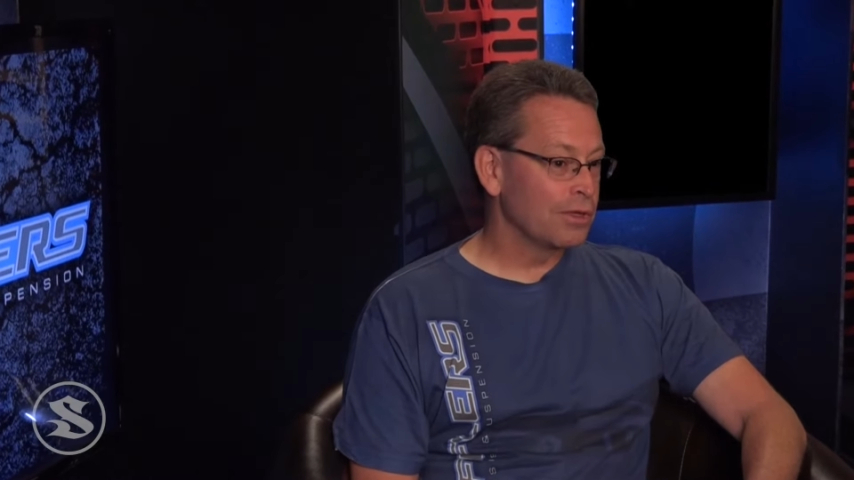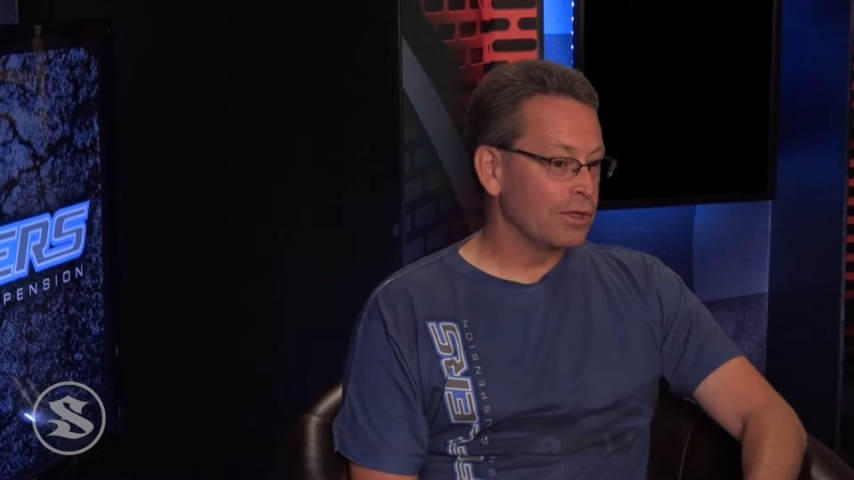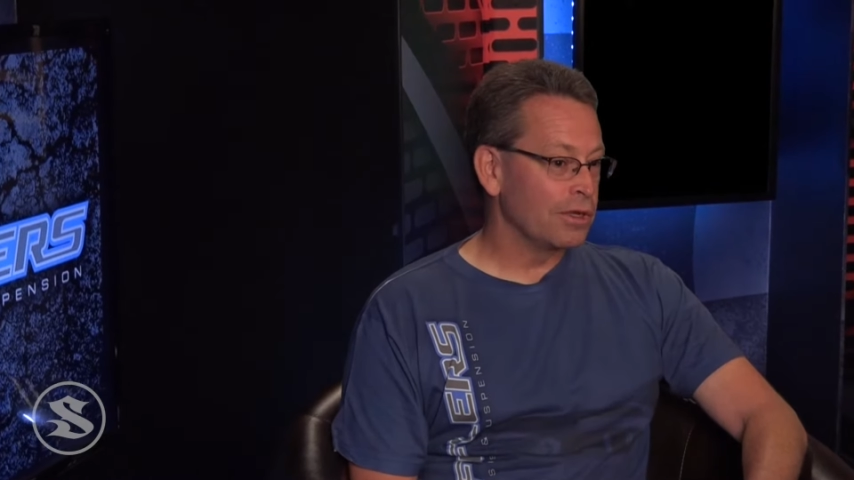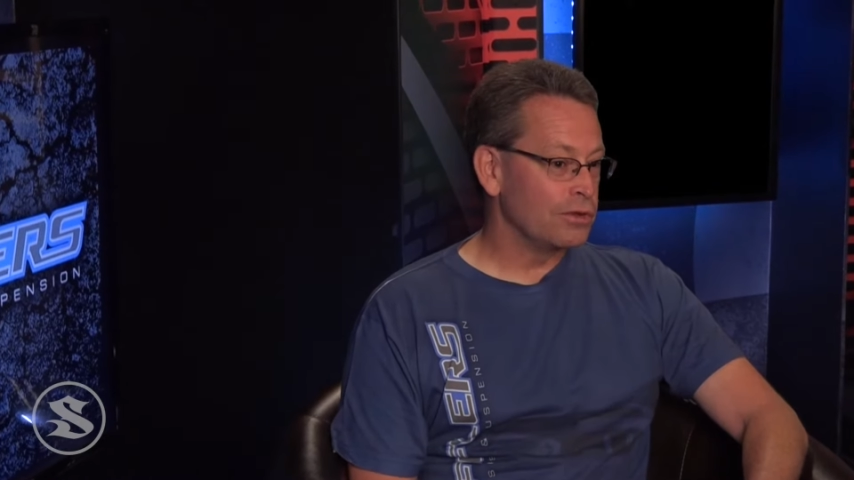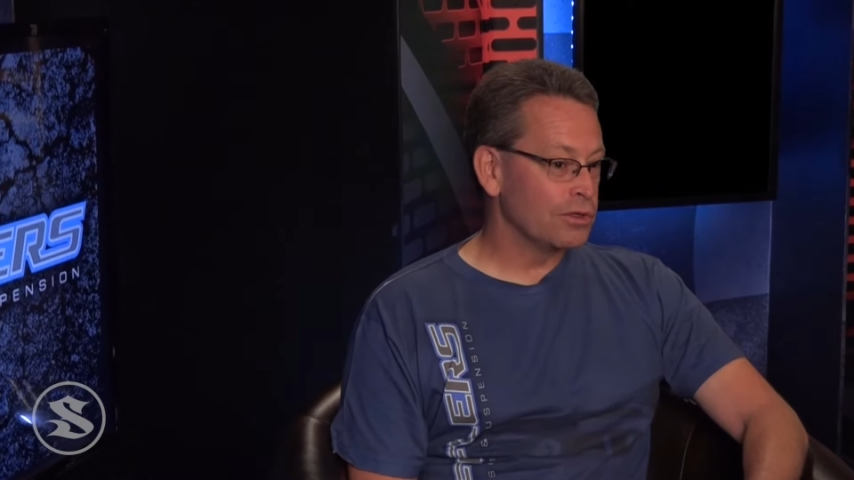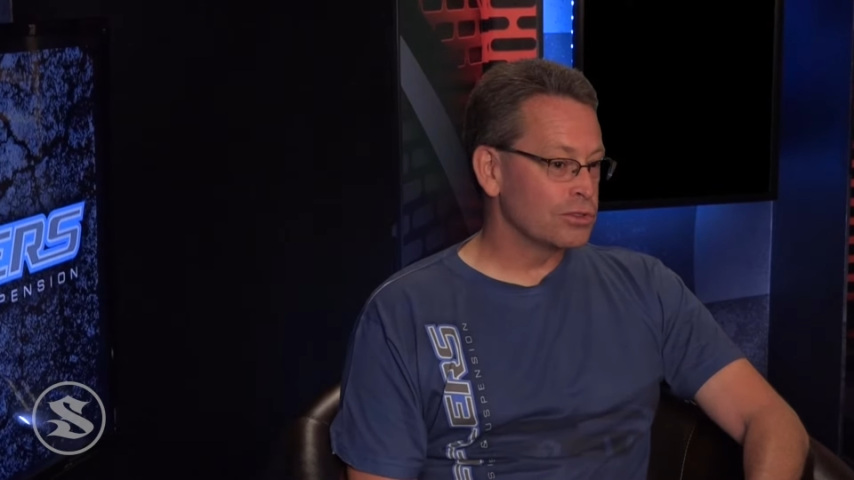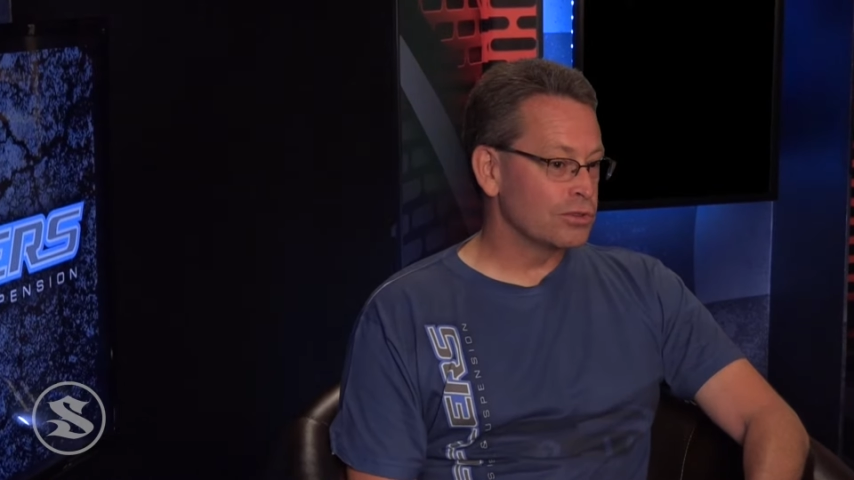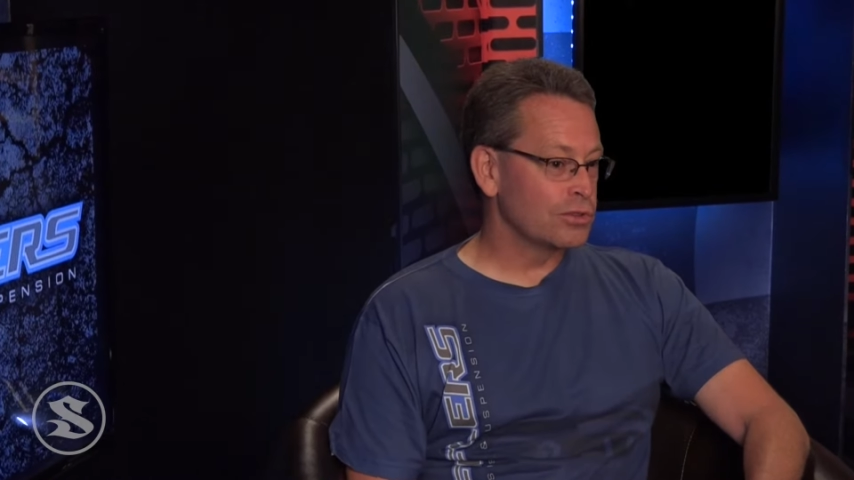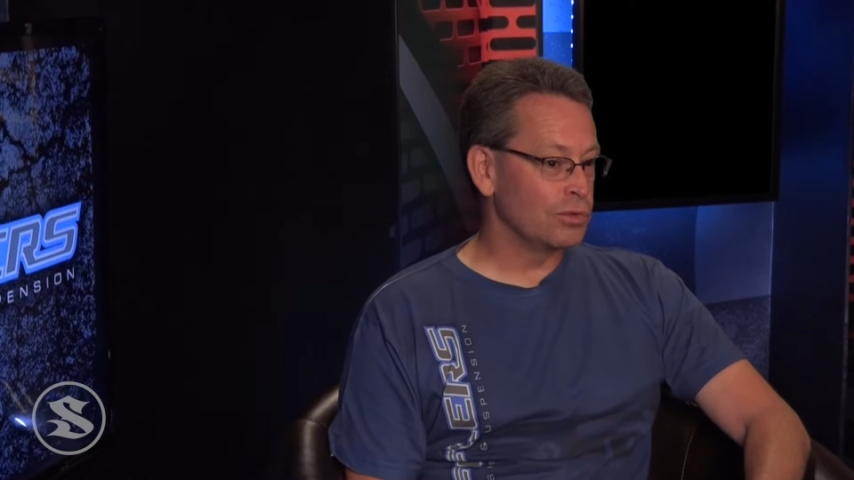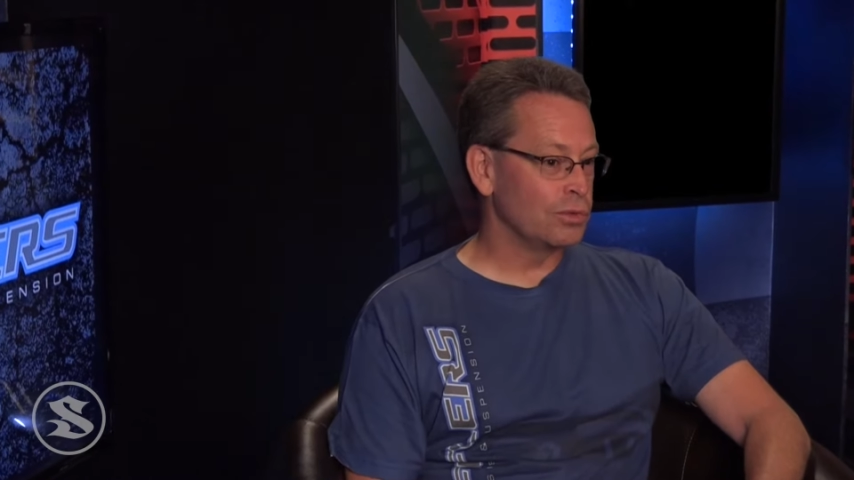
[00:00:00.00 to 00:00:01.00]
in
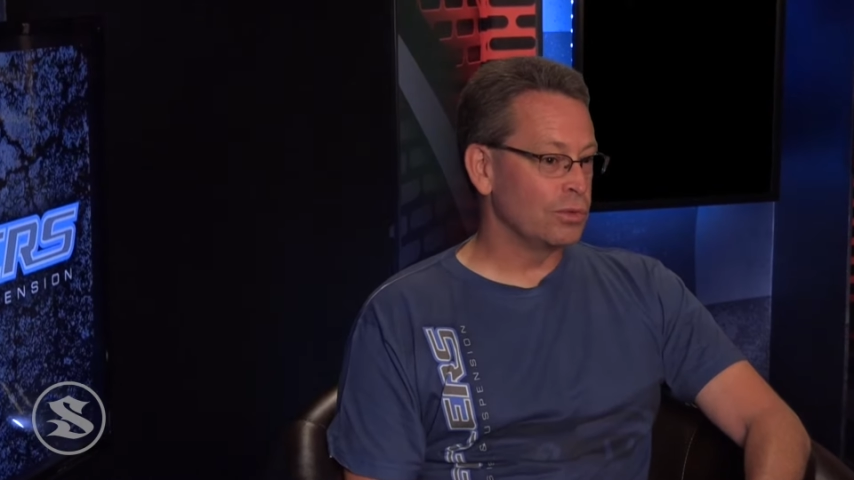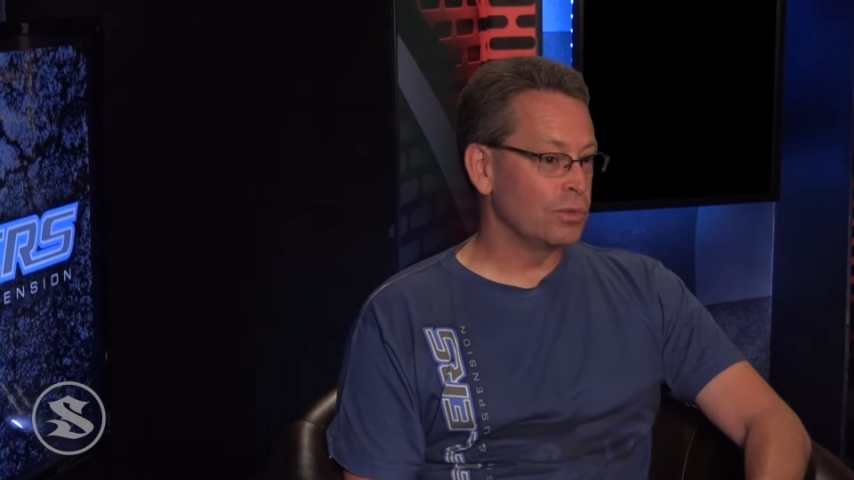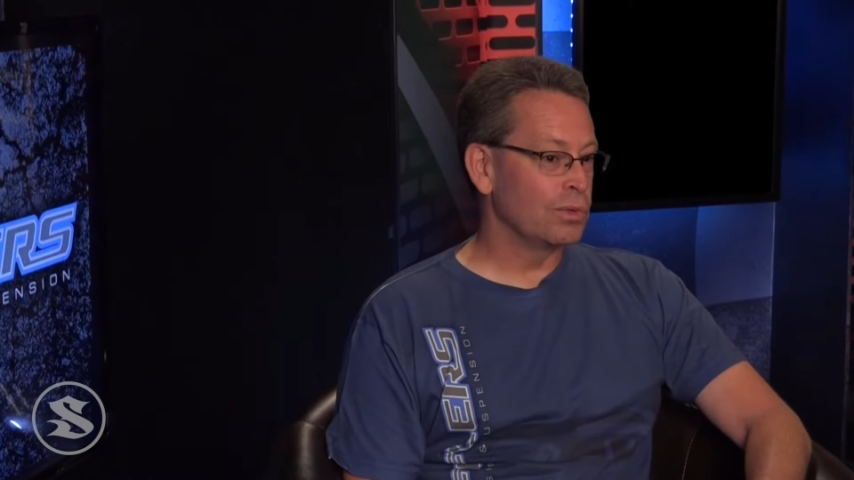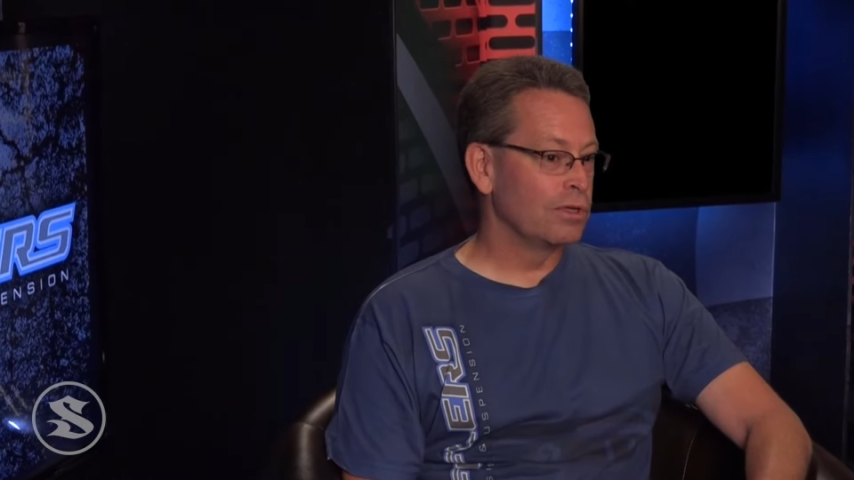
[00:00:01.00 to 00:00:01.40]
addition to